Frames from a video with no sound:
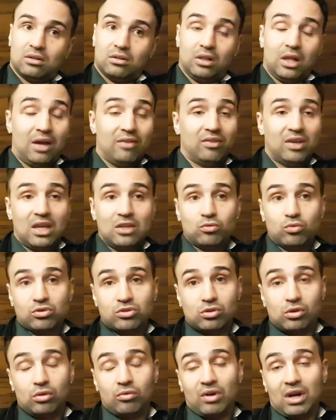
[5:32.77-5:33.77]
Live gates were
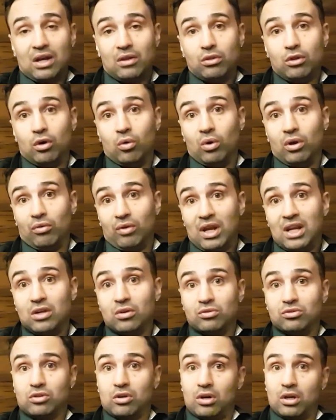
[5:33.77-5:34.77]
still around, though, when radio
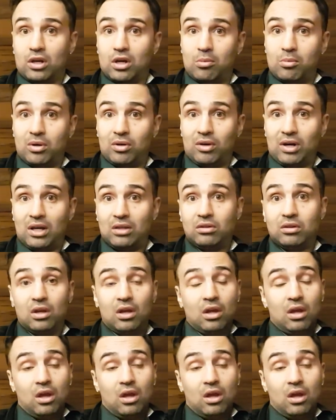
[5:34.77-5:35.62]
started coming around.